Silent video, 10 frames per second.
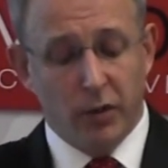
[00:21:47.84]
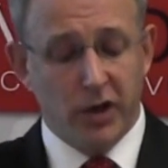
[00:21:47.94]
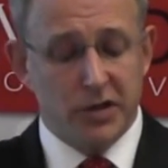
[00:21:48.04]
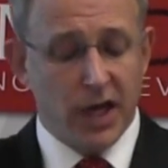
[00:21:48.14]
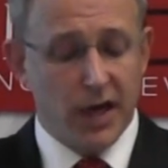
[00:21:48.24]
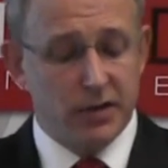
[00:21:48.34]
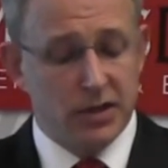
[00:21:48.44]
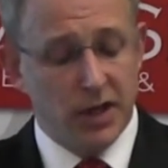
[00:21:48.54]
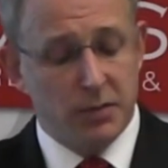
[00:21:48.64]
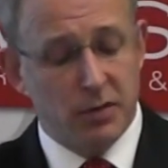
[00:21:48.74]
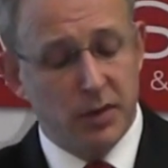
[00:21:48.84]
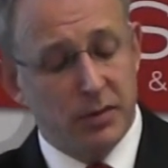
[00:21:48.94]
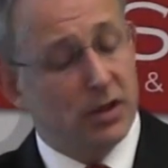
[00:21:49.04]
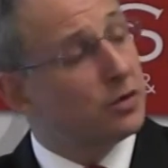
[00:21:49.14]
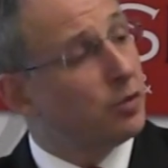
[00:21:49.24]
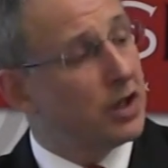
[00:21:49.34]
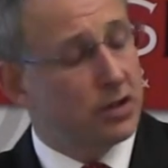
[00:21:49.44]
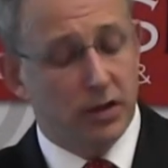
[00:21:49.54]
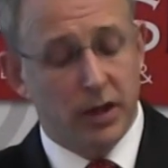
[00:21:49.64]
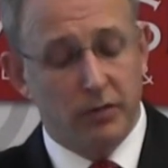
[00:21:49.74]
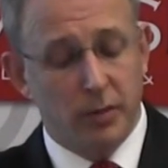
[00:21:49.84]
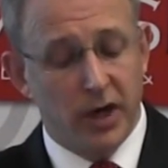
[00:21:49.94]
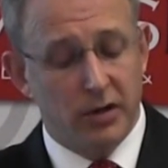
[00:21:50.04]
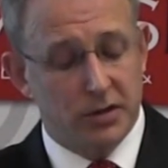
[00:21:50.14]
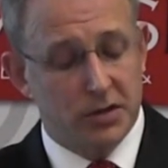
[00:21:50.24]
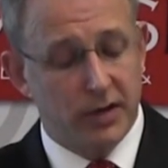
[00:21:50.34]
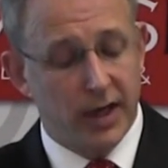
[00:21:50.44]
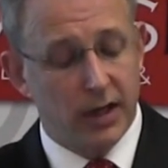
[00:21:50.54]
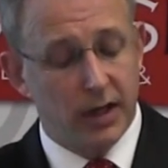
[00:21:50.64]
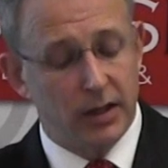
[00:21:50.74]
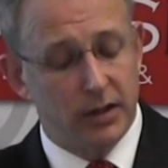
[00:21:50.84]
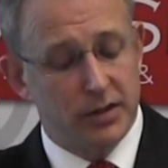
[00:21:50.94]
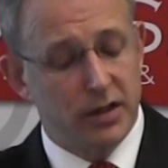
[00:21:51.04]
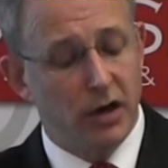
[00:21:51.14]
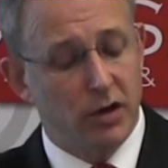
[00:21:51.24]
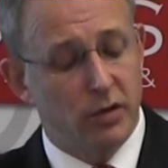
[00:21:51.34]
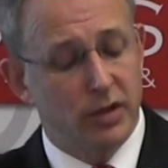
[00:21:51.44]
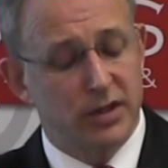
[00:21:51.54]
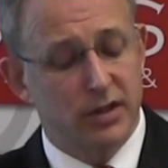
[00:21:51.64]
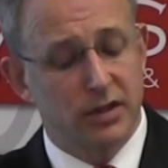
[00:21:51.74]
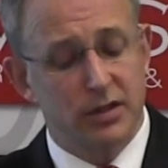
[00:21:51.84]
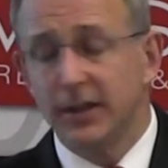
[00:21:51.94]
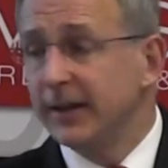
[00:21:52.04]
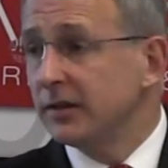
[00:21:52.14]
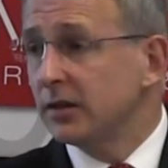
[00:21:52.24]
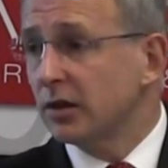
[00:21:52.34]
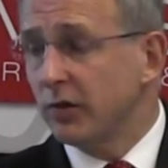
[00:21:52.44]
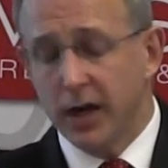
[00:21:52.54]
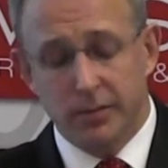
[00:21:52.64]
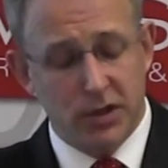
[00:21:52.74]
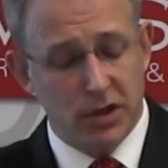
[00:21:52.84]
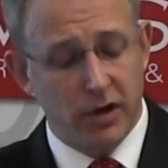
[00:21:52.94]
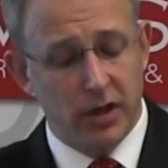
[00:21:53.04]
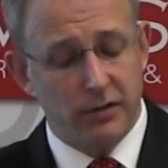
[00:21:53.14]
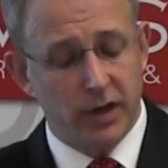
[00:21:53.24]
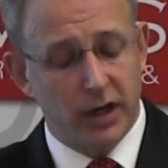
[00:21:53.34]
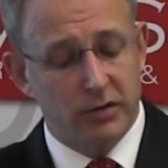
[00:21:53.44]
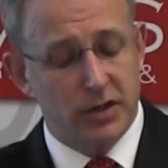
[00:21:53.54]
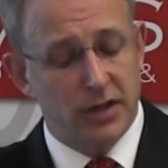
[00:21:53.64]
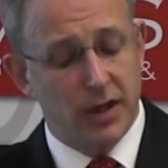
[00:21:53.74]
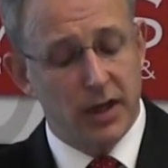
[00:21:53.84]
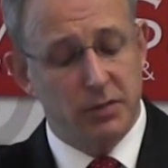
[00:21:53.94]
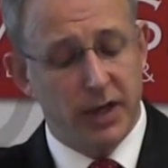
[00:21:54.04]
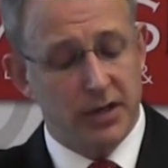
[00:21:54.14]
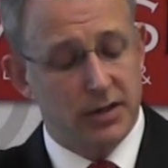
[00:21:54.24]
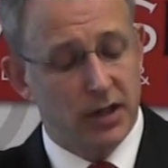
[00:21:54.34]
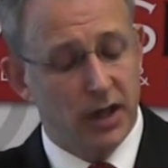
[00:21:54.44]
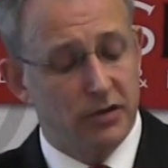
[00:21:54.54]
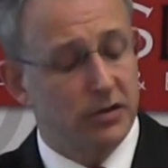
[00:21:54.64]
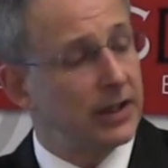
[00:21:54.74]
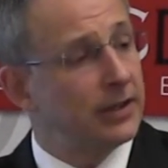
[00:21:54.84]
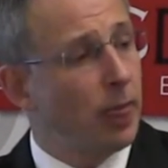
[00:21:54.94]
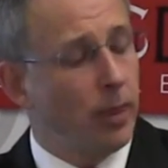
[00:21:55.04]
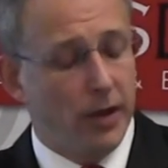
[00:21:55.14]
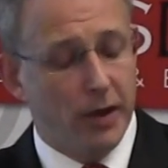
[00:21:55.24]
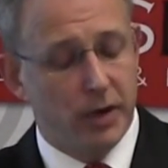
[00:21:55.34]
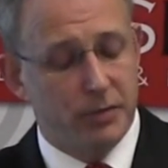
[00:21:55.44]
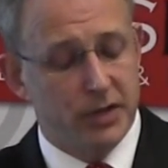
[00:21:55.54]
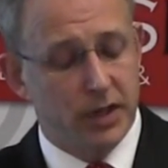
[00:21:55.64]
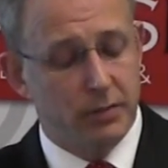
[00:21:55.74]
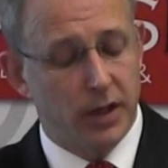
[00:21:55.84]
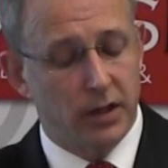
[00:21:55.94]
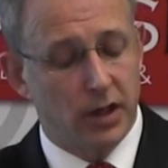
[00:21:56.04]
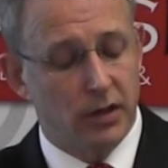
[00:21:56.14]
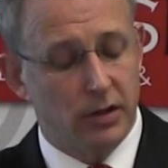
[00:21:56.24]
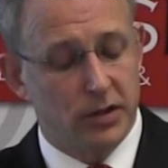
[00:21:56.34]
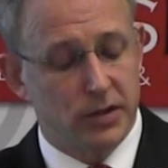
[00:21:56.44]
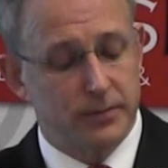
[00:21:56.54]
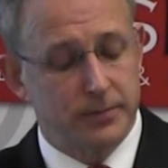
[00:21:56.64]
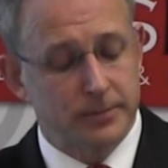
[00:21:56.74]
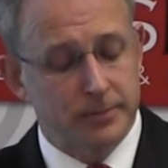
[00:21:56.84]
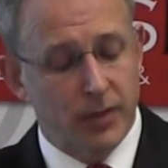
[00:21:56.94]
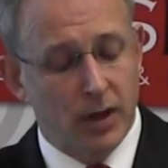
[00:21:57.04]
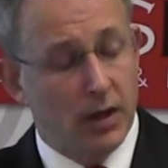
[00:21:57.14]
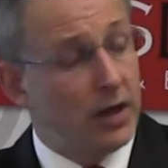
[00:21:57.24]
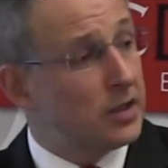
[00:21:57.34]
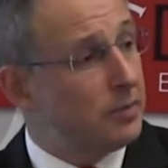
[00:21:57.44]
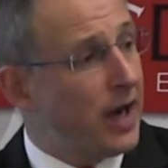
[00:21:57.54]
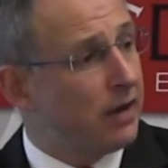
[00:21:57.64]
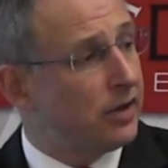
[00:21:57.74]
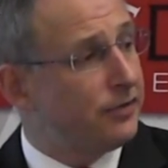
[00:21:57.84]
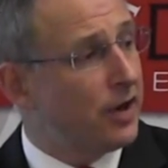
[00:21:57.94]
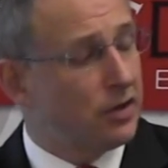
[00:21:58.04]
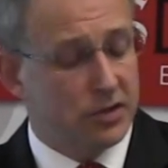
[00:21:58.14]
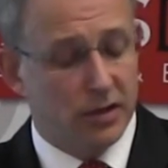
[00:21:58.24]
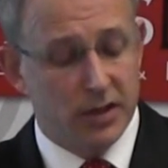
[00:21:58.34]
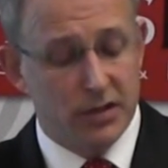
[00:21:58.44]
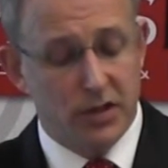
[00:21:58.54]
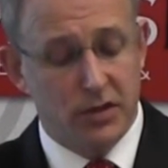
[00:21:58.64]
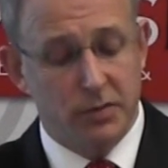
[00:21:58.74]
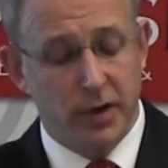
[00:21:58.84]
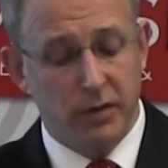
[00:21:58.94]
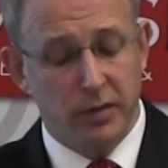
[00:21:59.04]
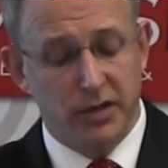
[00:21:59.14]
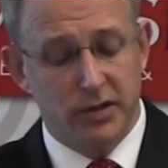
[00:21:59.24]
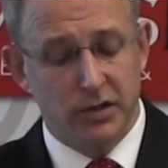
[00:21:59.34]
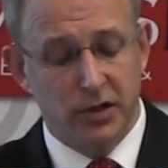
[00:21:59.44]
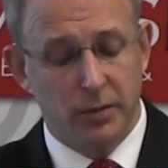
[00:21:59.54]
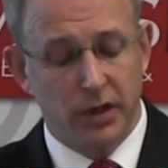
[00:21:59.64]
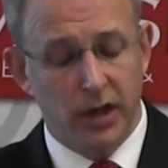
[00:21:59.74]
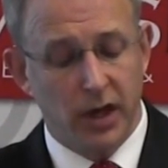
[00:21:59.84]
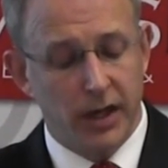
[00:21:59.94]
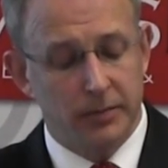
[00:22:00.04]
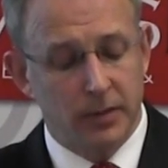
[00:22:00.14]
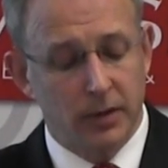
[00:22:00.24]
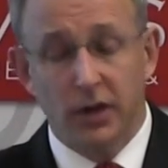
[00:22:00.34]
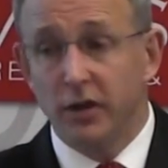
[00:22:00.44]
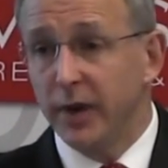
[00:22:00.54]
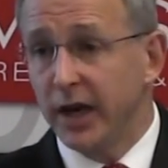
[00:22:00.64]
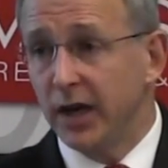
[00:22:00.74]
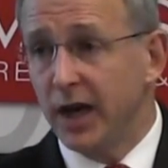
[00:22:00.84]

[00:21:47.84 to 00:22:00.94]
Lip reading: We also have a deep commitment to regional and remote Australia, and it's no coincidence that the great majority of electorates in these parts of the country are represented by the coalition. As part of our focus on these issues, both Minister Turnbull and I have made